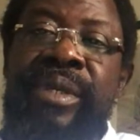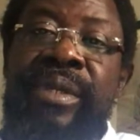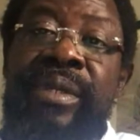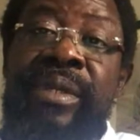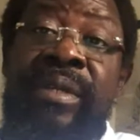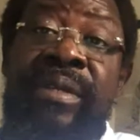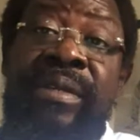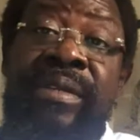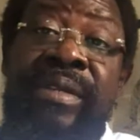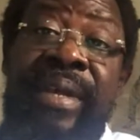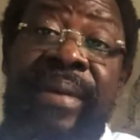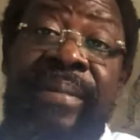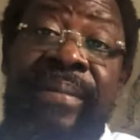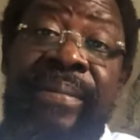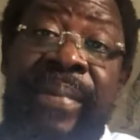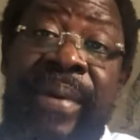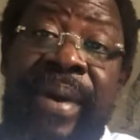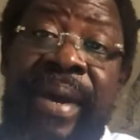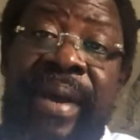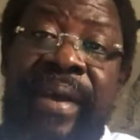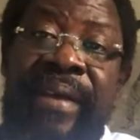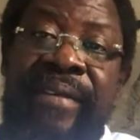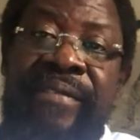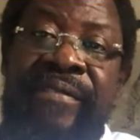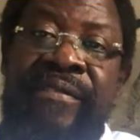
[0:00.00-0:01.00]
These
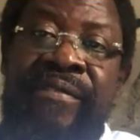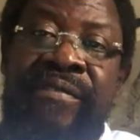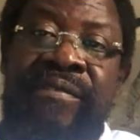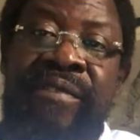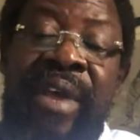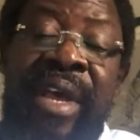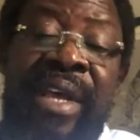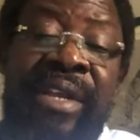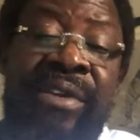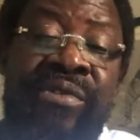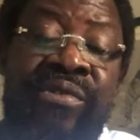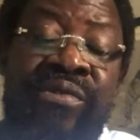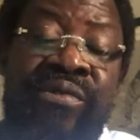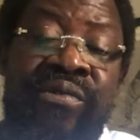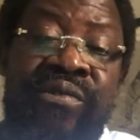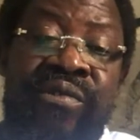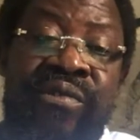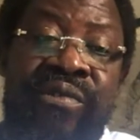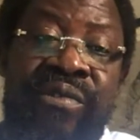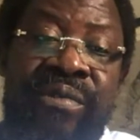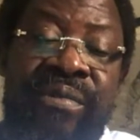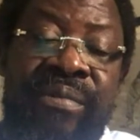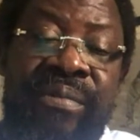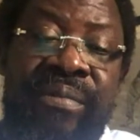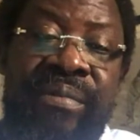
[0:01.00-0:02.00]
empires
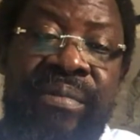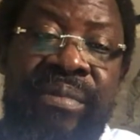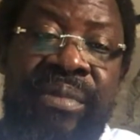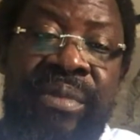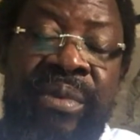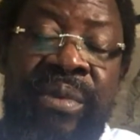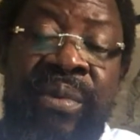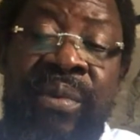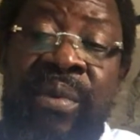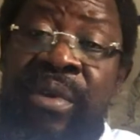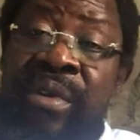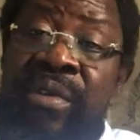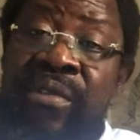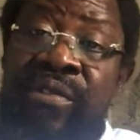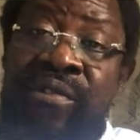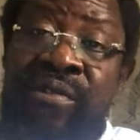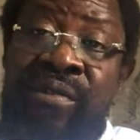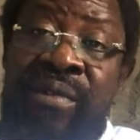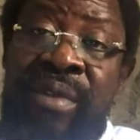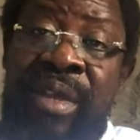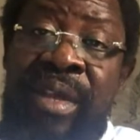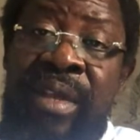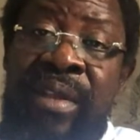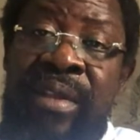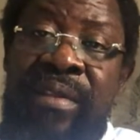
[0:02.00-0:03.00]
traduce what is
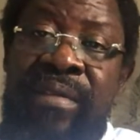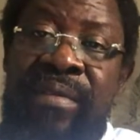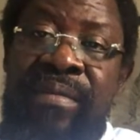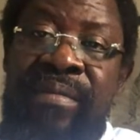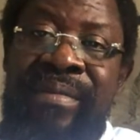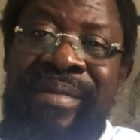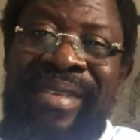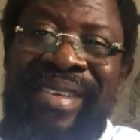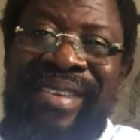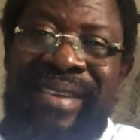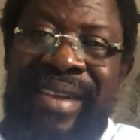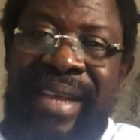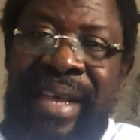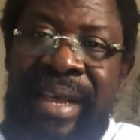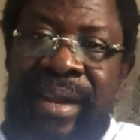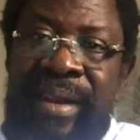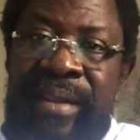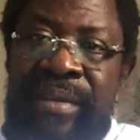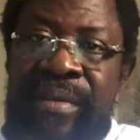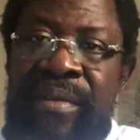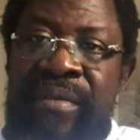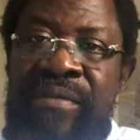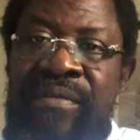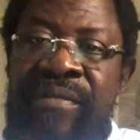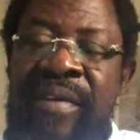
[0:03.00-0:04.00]
today generally
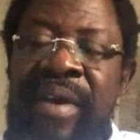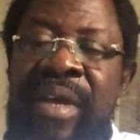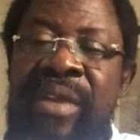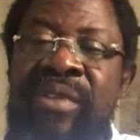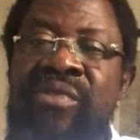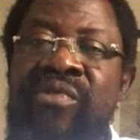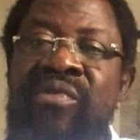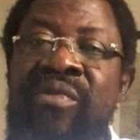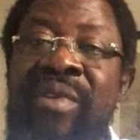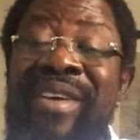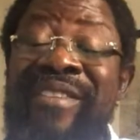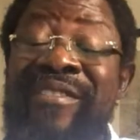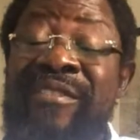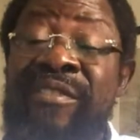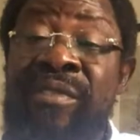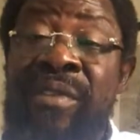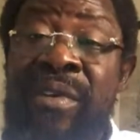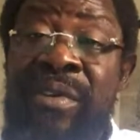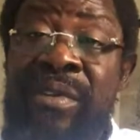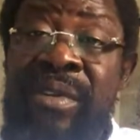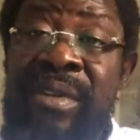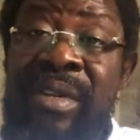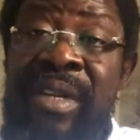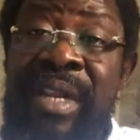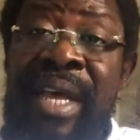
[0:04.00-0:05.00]
referred to as
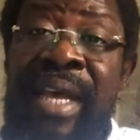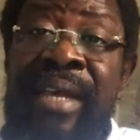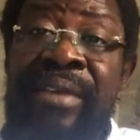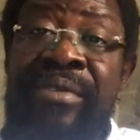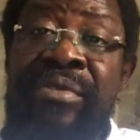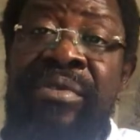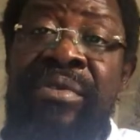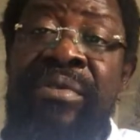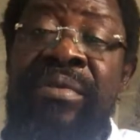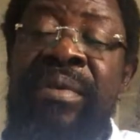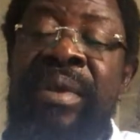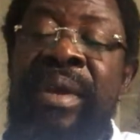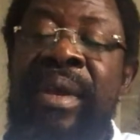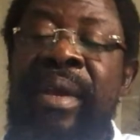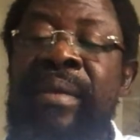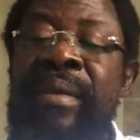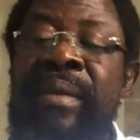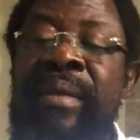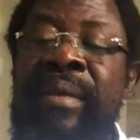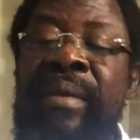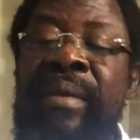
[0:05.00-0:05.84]
northern Nigeria